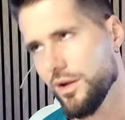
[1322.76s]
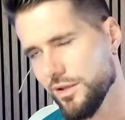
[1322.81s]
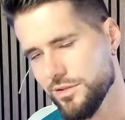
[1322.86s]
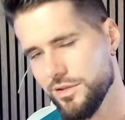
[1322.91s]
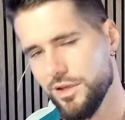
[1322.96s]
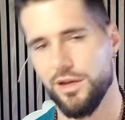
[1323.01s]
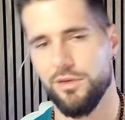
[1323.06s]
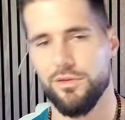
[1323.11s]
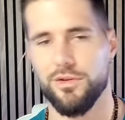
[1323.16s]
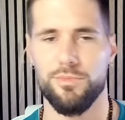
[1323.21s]
to
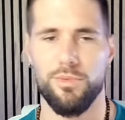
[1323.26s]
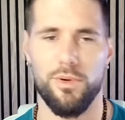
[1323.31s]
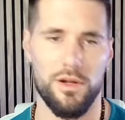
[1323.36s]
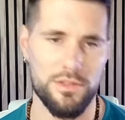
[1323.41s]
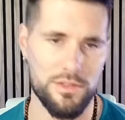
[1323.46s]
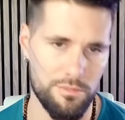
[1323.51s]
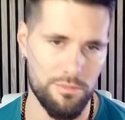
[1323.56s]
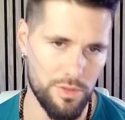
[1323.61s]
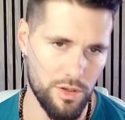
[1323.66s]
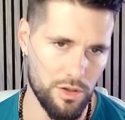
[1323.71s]
take
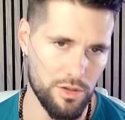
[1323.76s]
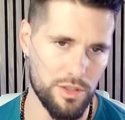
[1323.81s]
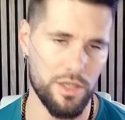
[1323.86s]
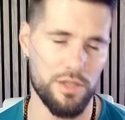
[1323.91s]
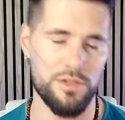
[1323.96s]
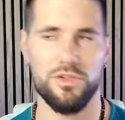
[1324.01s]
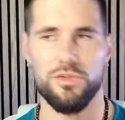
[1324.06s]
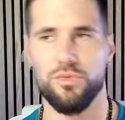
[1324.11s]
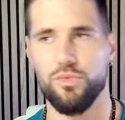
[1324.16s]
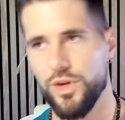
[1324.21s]
responsibility
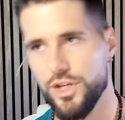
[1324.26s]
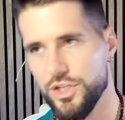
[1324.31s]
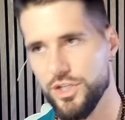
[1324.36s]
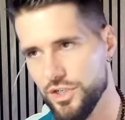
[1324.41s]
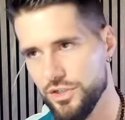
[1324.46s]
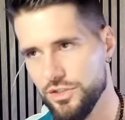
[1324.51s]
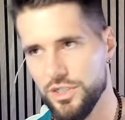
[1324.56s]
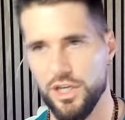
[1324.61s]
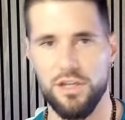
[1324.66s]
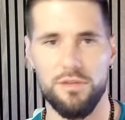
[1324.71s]
and just
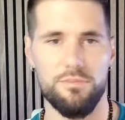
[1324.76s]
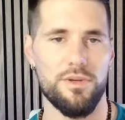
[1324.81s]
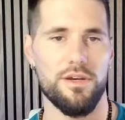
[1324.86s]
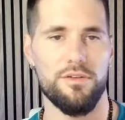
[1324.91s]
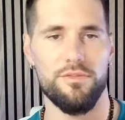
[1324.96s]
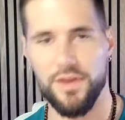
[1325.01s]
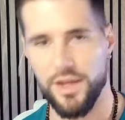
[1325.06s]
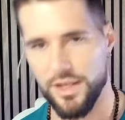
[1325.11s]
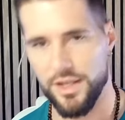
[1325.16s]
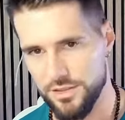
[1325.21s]
wishes it could be a
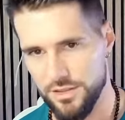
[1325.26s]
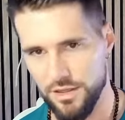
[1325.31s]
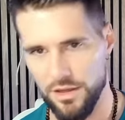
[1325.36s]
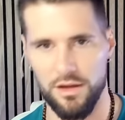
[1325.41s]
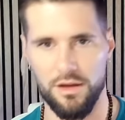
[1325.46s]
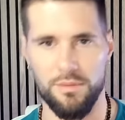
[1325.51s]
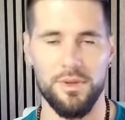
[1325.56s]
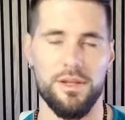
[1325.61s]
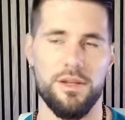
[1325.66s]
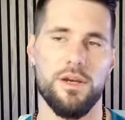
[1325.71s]

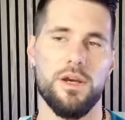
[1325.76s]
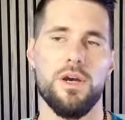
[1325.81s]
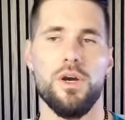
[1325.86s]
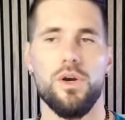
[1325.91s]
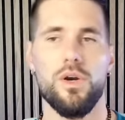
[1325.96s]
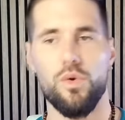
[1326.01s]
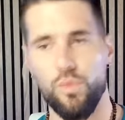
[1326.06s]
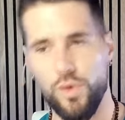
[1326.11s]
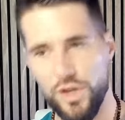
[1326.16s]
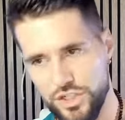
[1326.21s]
victim and
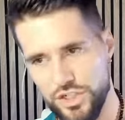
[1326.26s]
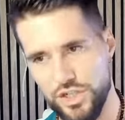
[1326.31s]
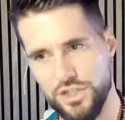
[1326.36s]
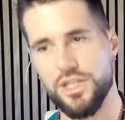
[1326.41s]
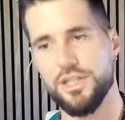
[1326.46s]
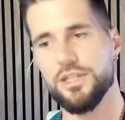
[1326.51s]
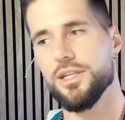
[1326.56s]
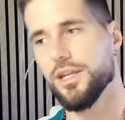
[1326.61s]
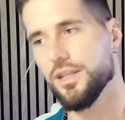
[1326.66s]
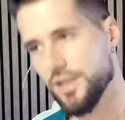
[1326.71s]
wishes
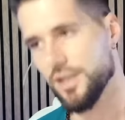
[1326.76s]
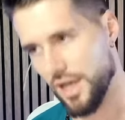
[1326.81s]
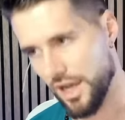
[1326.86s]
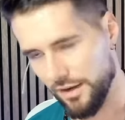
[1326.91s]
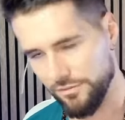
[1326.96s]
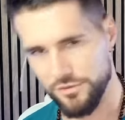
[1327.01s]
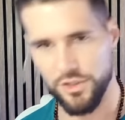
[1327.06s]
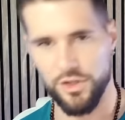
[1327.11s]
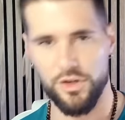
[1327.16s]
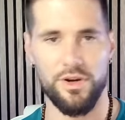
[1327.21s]
it didn't
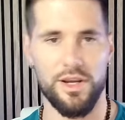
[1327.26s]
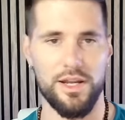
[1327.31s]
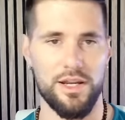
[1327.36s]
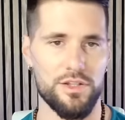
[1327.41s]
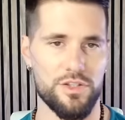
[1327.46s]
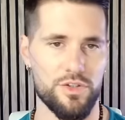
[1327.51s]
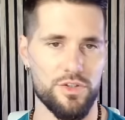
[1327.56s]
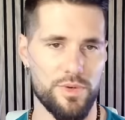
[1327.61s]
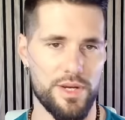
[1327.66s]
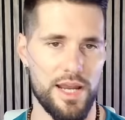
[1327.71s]
have to create
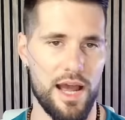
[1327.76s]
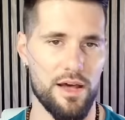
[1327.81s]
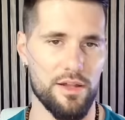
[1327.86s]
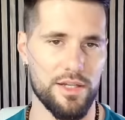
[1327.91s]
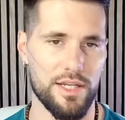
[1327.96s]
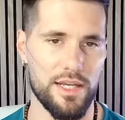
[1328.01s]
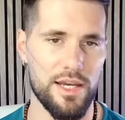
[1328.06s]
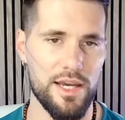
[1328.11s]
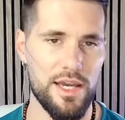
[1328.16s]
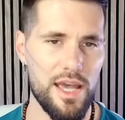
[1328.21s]
its
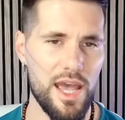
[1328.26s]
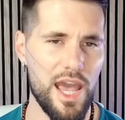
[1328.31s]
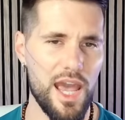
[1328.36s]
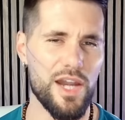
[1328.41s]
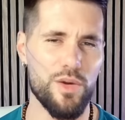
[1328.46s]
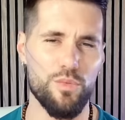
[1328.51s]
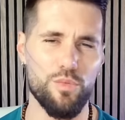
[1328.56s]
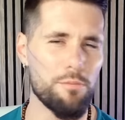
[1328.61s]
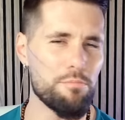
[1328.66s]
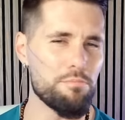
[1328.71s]
reality
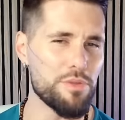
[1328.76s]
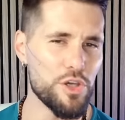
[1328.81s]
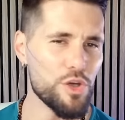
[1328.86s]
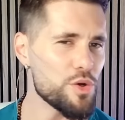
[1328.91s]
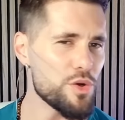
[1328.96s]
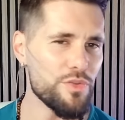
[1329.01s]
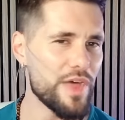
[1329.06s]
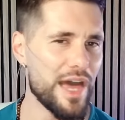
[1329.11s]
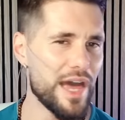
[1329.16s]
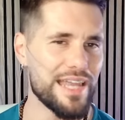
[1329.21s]
and
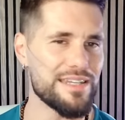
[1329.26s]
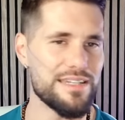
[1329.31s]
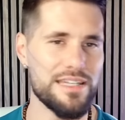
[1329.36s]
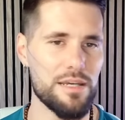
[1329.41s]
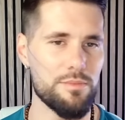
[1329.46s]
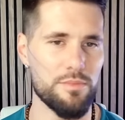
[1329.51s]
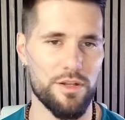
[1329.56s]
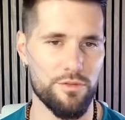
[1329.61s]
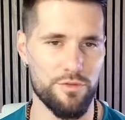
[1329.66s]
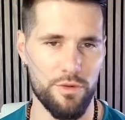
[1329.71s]
rebuke that
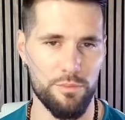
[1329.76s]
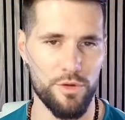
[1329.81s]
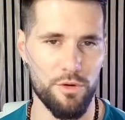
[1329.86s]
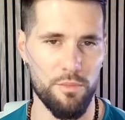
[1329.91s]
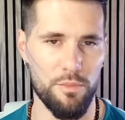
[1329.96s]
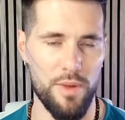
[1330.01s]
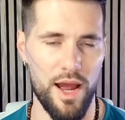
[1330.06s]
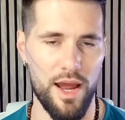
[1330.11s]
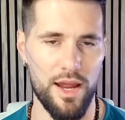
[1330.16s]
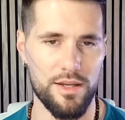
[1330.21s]
demon from your
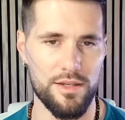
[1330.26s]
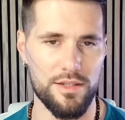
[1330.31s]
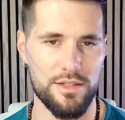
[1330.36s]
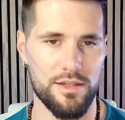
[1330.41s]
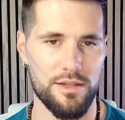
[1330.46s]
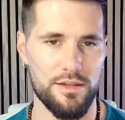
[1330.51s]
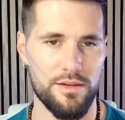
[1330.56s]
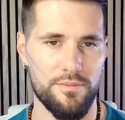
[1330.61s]
mind.